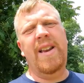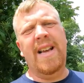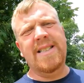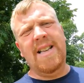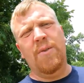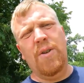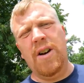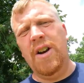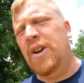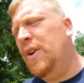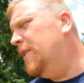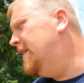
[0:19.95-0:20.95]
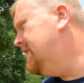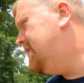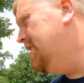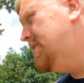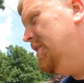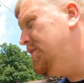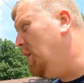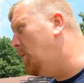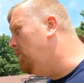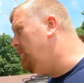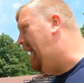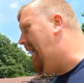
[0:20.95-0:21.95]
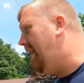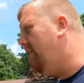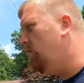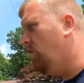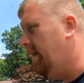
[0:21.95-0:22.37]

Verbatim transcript: the next thing we're going to do is, is the Jobe valve.